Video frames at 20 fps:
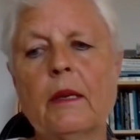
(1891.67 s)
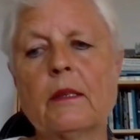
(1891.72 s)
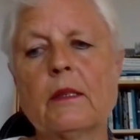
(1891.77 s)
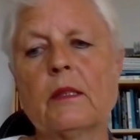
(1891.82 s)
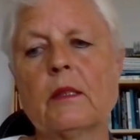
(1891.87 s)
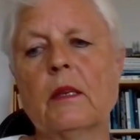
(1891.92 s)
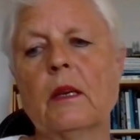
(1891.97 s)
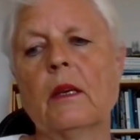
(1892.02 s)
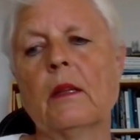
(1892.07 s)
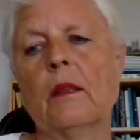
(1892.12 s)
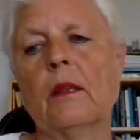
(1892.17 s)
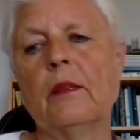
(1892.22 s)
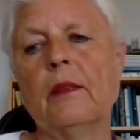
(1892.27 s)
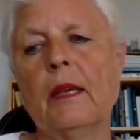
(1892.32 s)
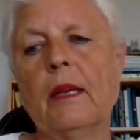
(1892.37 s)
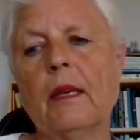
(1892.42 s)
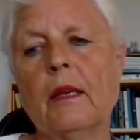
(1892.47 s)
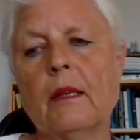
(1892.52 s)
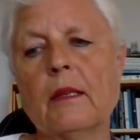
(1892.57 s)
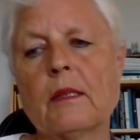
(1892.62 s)
Because the
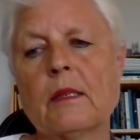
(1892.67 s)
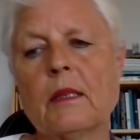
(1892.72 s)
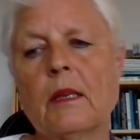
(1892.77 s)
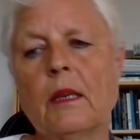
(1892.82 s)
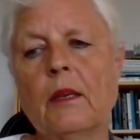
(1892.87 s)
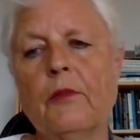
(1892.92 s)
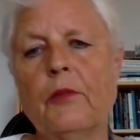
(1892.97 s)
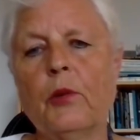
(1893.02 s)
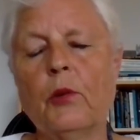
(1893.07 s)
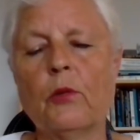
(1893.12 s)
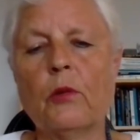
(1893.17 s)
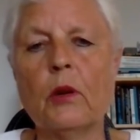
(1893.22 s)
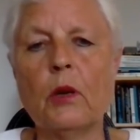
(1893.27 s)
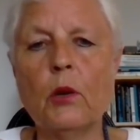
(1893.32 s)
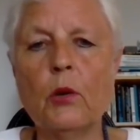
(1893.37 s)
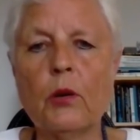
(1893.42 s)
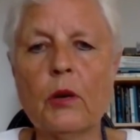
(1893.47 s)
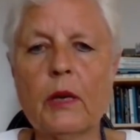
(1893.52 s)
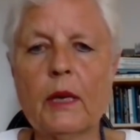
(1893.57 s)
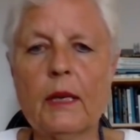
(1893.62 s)
thing is, if you
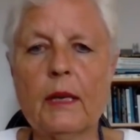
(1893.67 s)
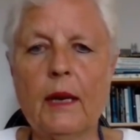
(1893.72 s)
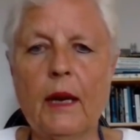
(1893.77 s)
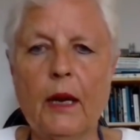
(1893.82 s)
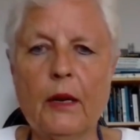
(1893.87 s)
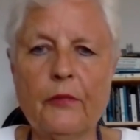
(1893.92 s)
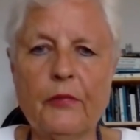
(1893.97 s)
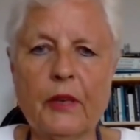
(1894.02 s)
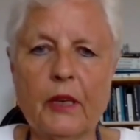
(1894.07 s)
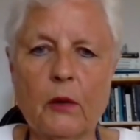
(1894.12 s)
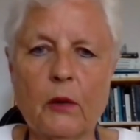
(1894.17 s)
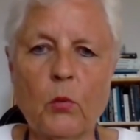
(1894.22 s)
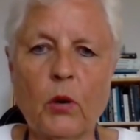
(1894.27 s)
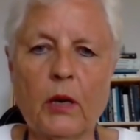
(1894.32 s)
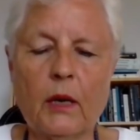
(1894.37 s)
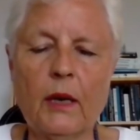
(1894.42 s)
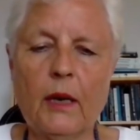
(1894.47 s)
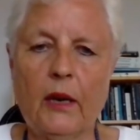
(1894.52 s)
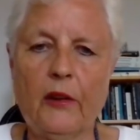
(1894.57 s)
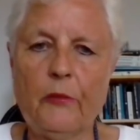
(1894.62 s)
look at life in a
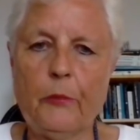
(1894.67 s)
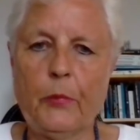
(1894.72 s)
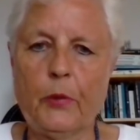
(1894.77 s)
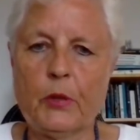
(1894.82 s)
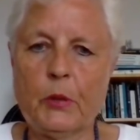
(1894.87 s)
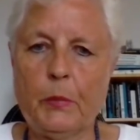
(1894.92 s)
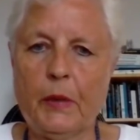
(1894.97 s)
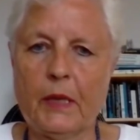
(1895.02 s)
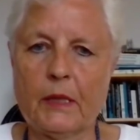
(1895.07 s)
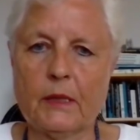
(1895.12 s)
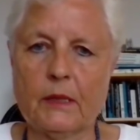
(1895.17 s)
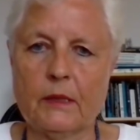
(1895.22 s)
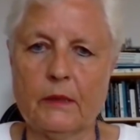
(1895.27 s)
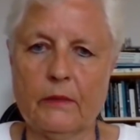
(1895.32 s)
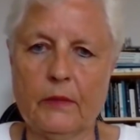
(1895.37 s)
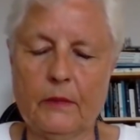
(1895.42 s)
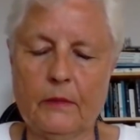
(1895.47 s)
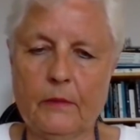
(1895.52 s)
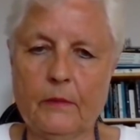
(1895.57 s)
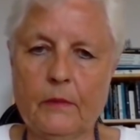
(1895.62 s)
one-life
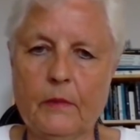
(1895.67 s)
perspective,